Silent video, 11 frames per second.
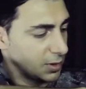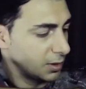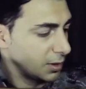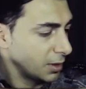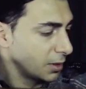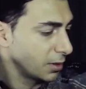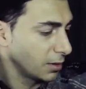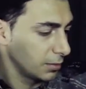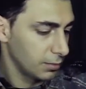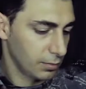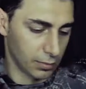
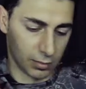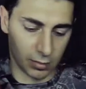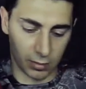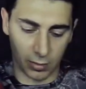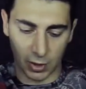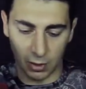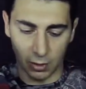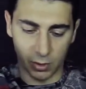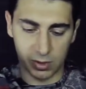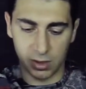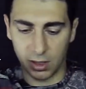And
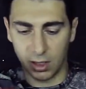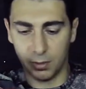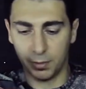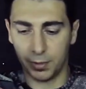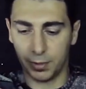close it up.